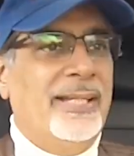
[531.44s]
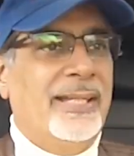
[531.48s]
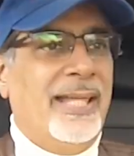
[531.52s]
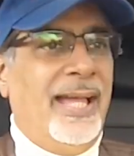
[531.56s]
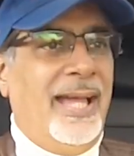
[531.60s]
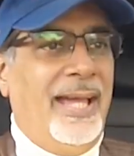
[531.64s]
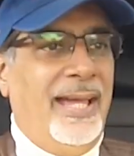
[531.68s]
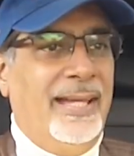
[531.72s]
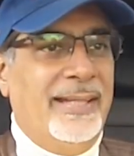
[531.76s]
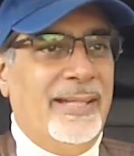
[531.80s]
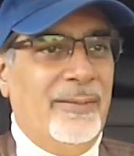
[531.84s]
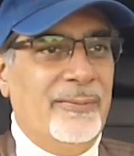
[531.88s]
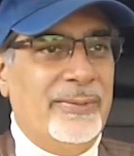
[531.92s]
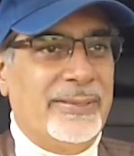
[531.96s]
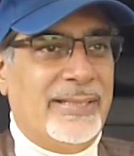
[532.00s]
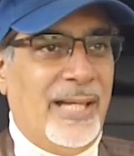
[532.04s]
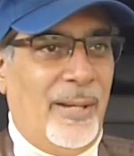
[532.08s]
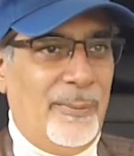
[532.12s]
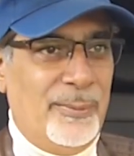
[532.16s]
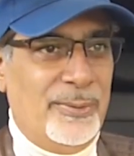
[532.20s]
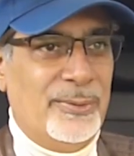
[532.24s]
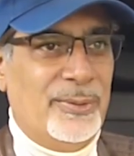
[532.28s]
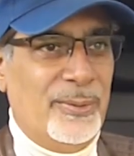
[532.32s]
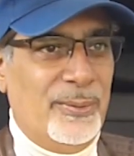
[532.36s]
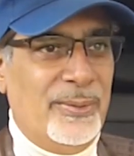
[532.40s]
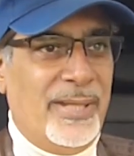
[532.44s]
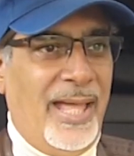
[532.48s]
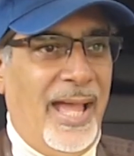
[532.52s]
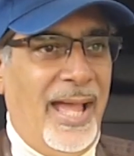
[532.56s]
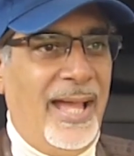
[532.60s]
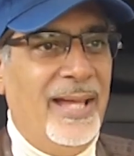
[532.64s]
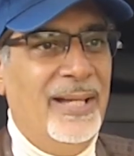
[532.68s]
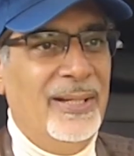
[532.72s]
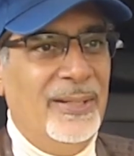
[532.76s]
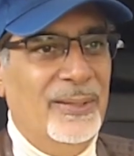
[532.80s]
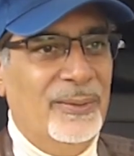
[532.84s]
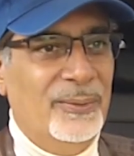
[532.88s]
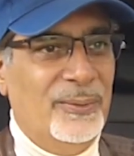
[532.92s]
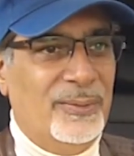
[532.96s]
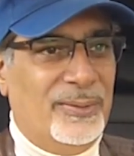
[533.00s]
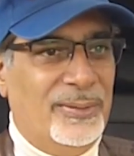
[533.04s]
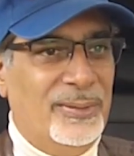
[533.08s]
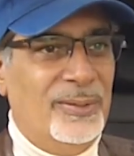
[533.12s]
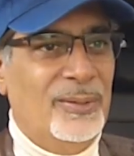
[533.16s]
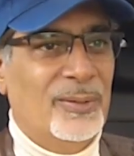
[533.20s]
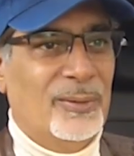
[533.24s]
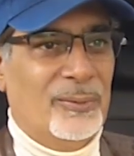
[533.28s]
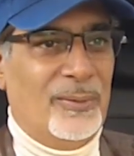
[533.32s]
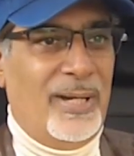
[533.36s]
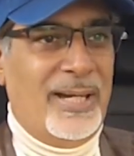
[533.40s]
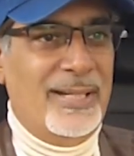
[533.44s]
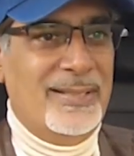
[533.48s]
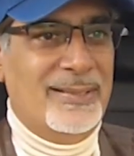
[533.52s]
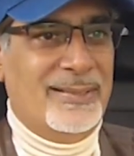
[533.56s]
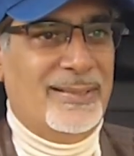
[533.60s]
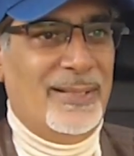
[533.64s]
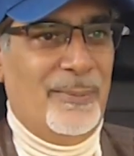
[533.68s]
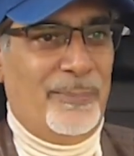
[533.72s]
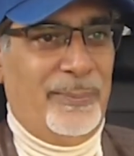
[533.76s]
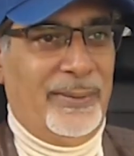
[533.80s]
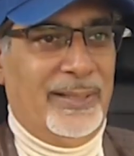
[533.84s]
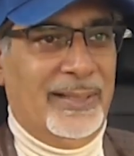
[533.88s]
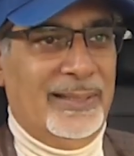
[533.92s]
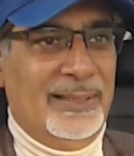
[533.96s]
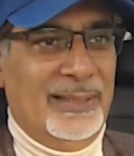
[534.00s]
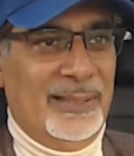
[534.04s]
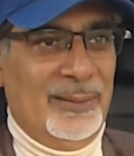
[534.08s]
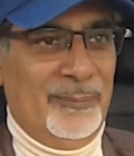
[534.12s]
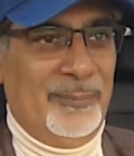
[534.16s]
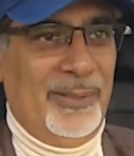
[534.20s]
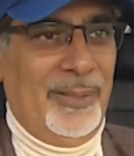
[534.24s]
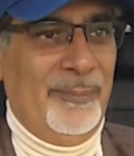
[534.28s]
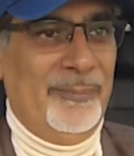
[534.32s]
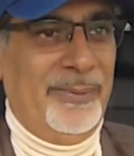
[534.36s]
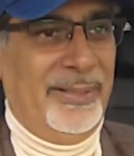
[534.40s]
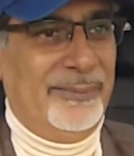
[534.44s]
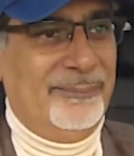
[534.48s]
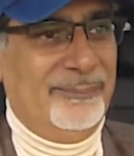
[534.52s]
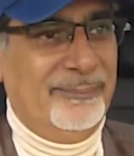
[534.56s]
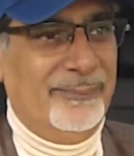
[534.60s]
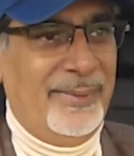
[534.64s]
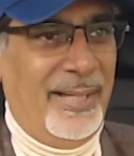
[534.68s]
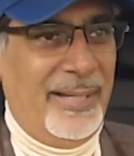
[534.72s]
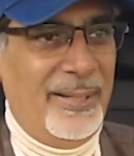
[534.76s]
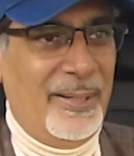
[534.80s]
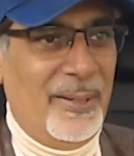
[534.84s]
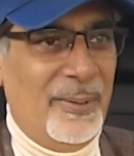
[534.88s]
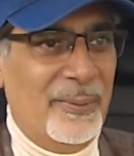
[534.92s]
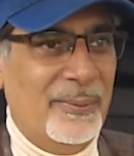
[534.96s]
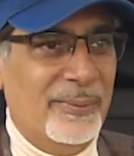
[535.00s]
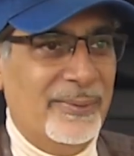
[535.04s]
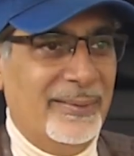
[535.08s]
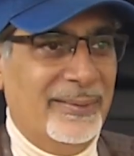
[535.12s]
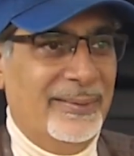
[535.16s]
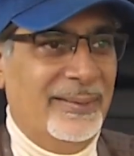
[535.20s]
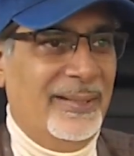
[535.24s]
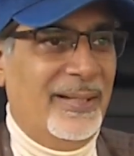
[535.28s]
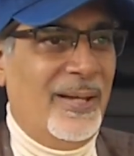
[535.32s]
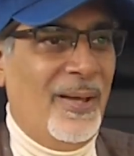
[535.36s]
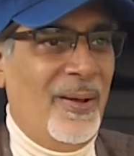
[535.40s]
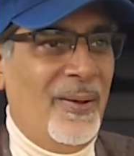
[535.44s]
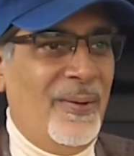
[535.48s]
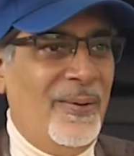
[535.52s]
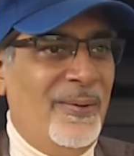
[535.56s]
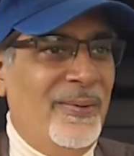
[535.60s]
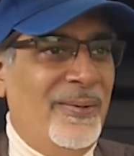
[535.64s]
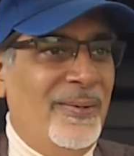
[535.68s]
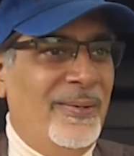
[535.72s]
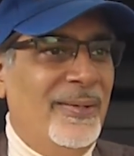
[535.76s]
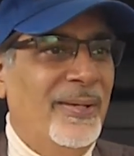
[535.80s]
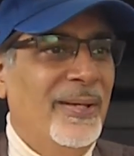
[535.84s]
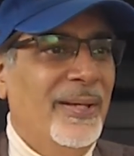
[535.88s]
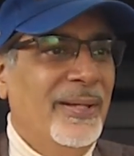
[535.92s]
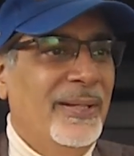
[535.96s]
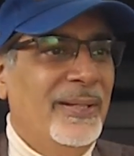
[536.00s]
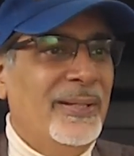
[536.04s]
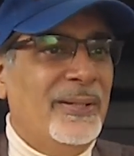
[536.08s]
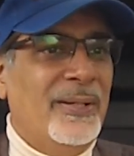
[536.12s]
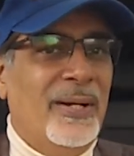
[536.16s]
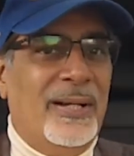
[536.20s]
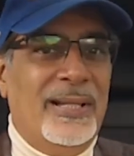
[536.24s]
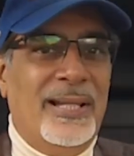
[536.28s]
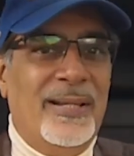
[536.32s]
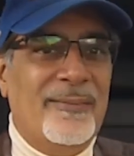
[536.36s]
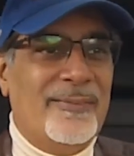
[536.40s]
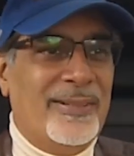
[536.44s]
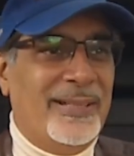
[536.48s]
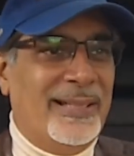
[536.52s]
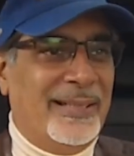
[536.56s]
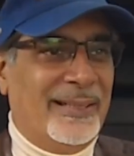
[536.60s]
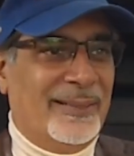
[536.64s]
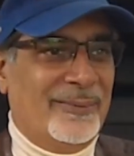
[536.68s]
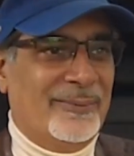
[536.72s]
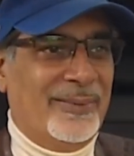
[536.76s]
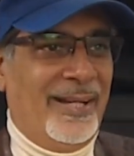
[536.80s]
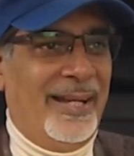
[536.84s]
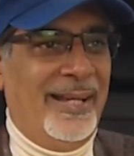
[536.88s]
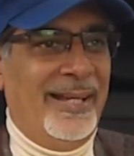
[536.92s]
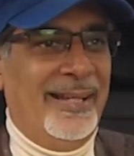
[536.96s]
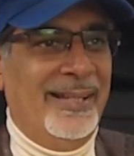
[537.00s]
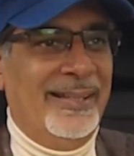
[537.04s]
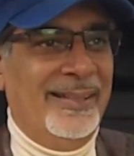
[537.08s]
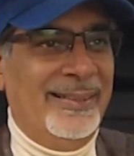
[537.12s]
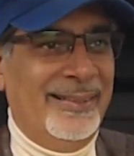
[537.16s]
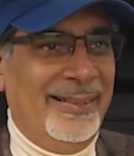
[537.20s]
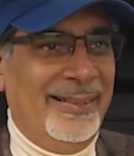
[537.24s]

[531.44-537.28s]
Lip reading: that, and every time you do that, you'll see your range dipping a little bit, but hey ho, you know, you gotta live a little, right?